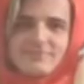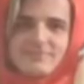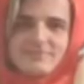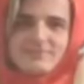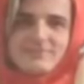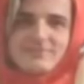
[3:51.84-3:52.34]

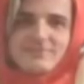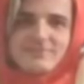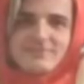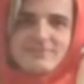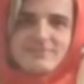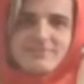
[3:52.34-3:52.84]

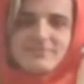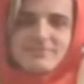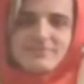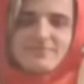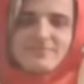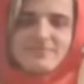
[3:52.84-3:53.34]

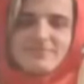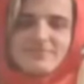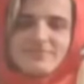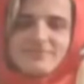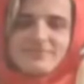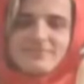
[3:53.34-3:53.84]

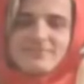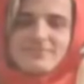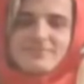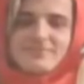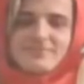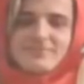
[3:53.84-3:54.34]

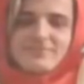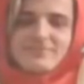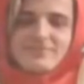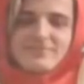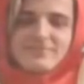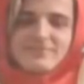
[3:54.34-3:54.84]

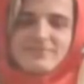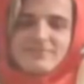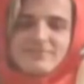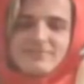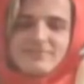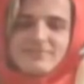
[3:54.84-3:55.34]

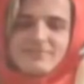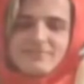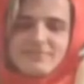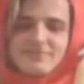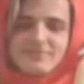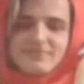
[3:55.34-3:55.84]

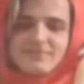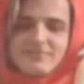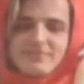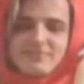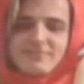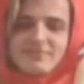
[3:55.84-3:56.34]

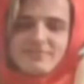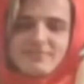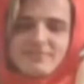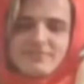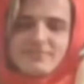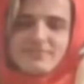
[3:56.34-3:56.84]

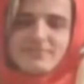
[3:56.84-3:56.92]
[no speech]